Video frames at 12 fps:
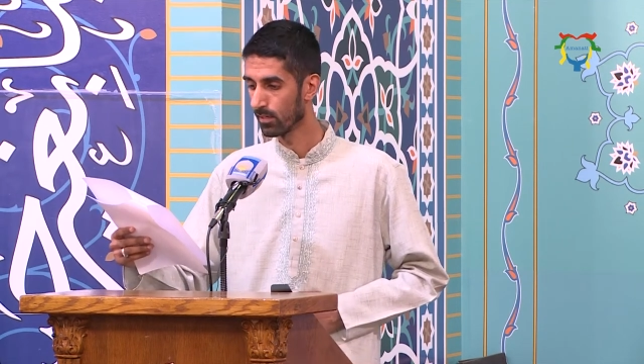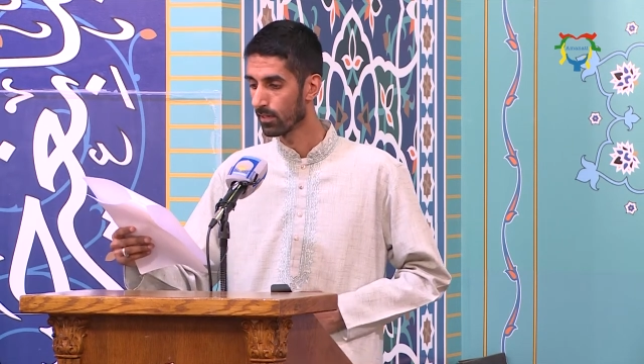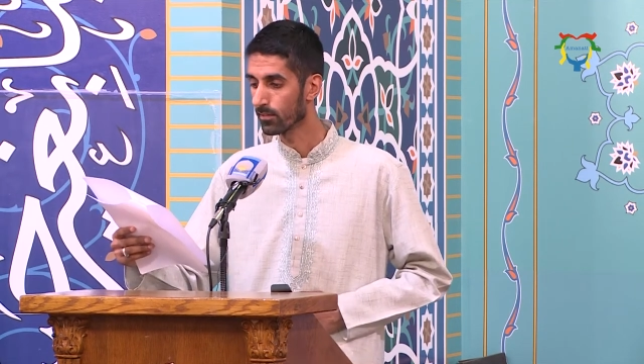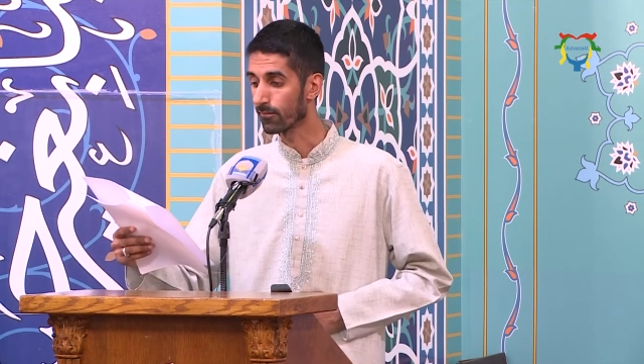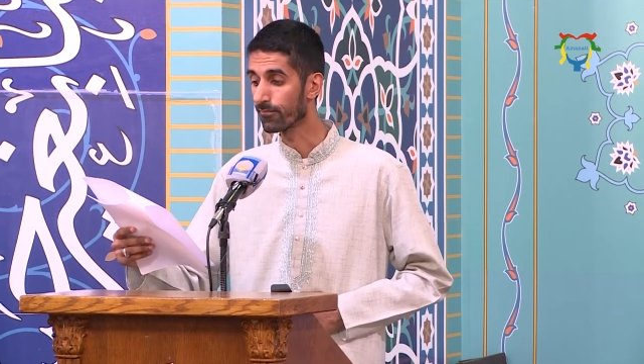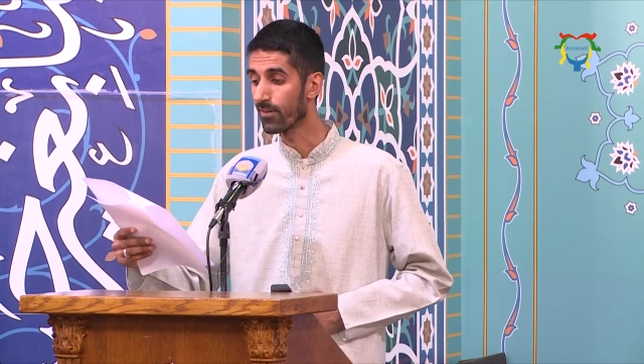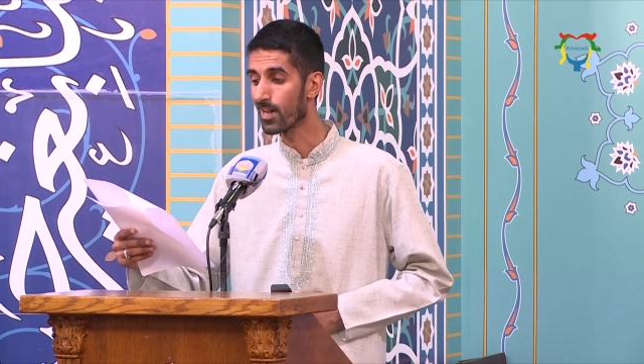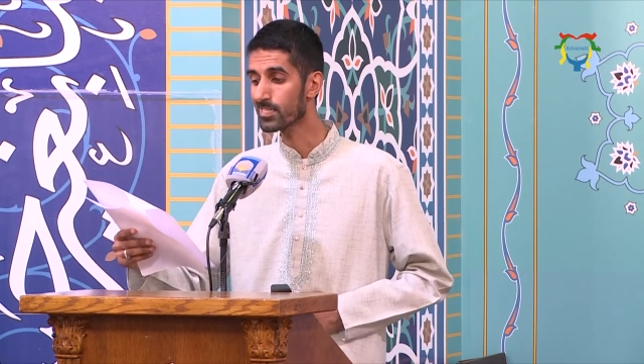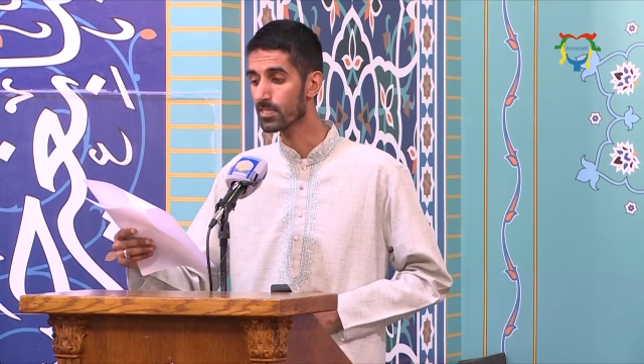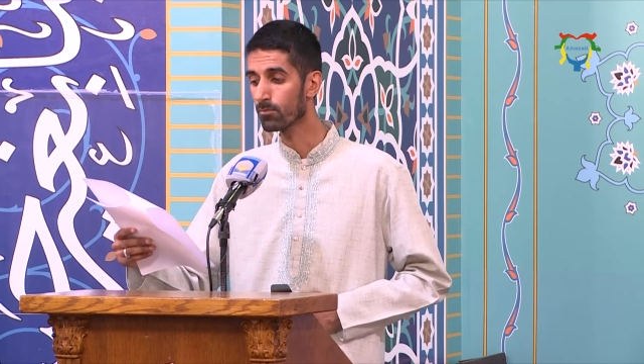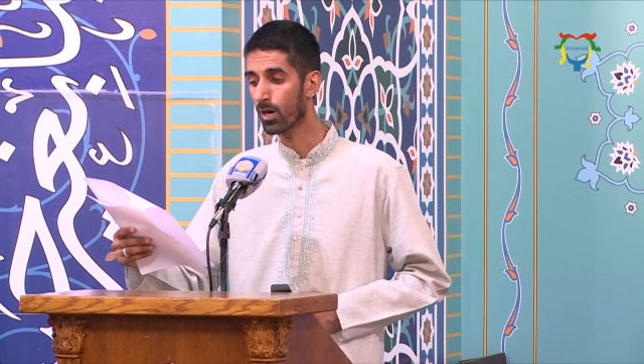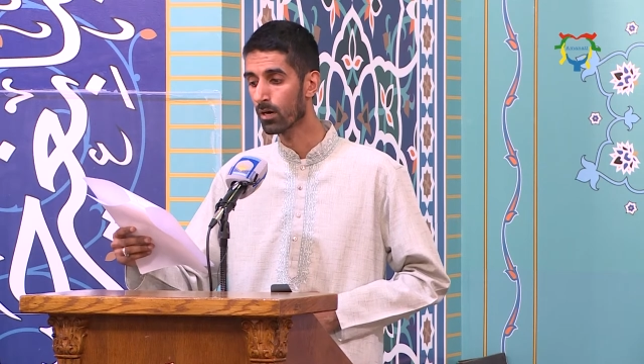The first
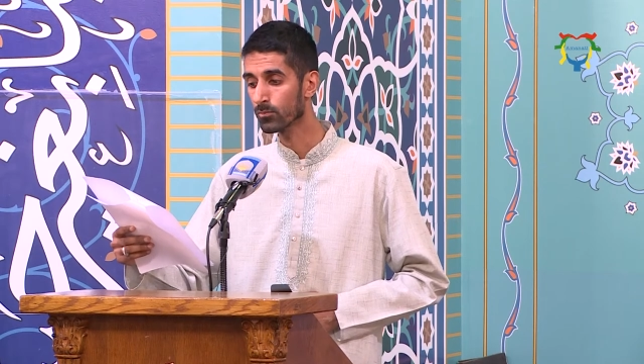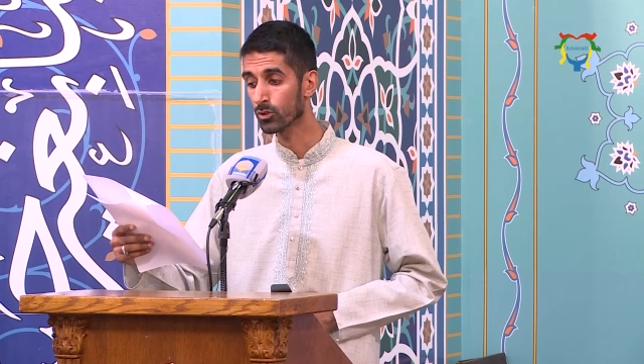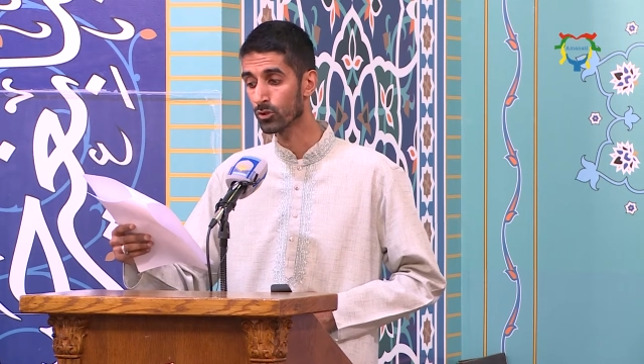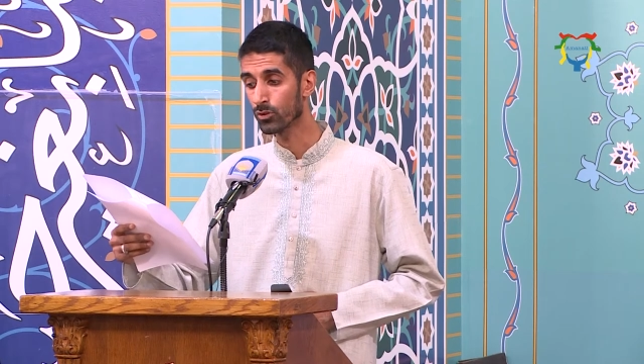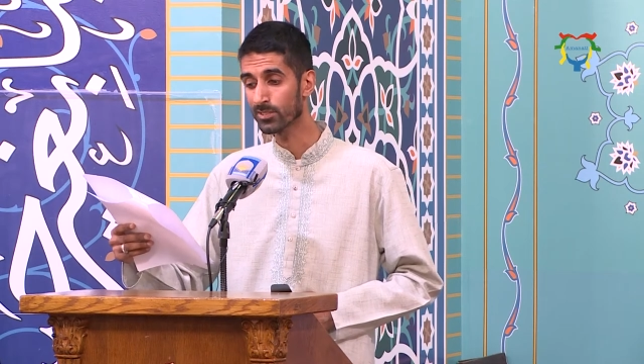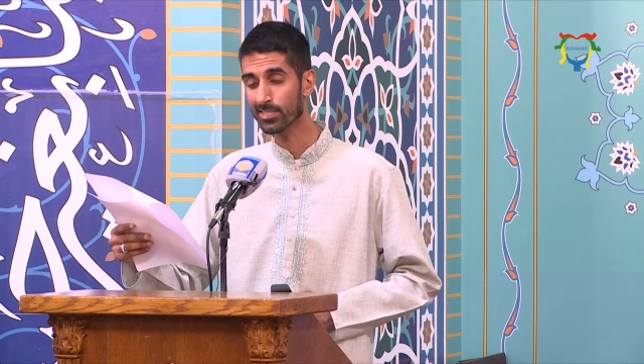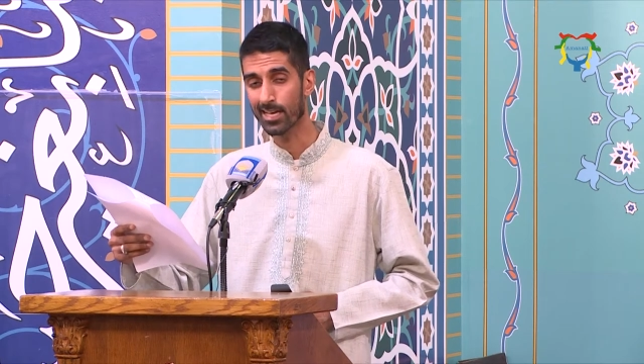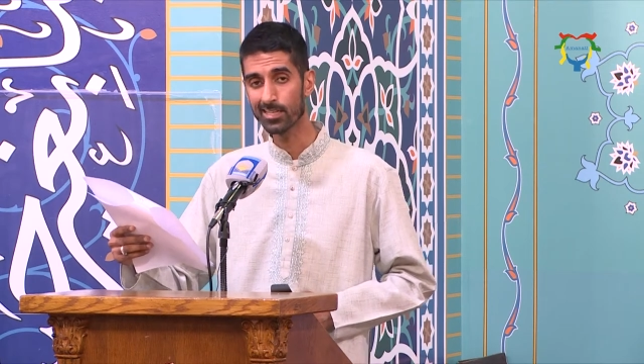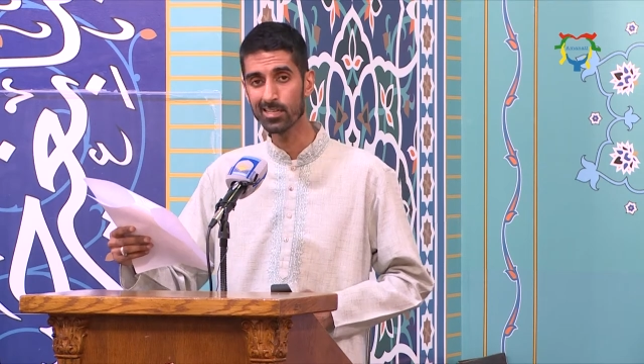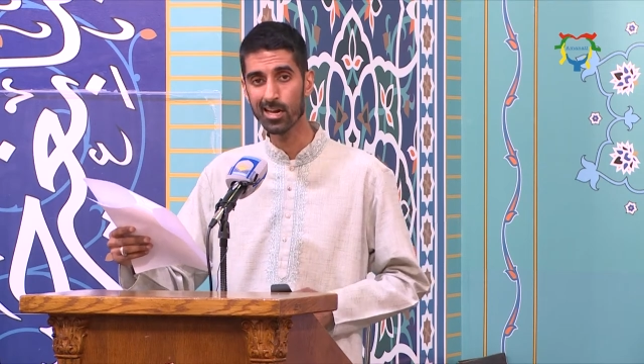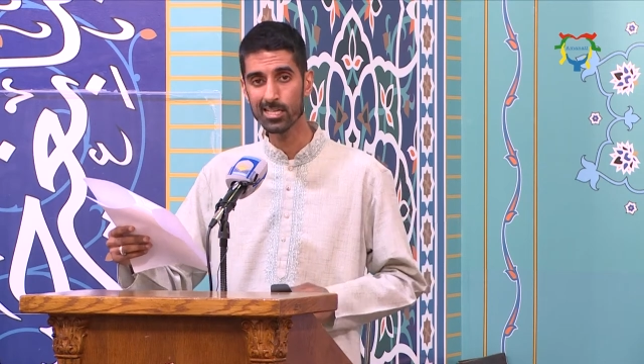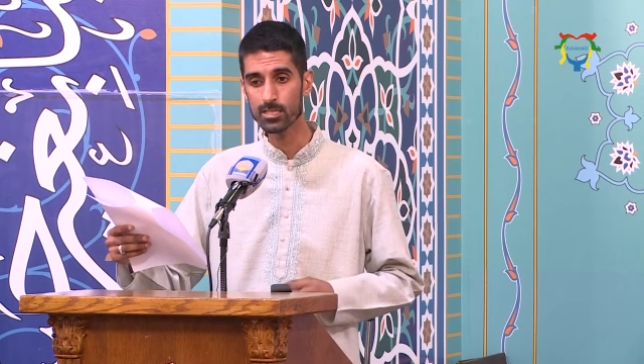Imam to do 10 nights